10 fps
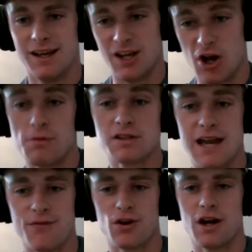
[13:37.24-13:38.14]
in
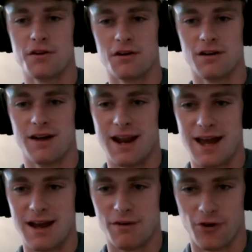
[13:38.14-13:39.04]
almost every other
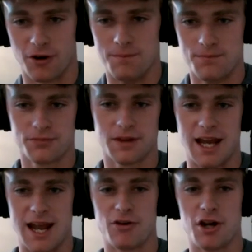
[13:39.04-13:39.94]
NIL firm
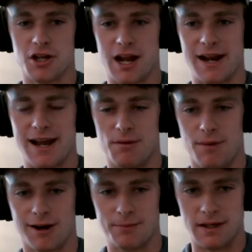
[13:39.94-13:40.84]
and every other NIL
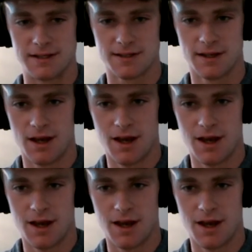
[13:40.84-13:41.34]
marketplace,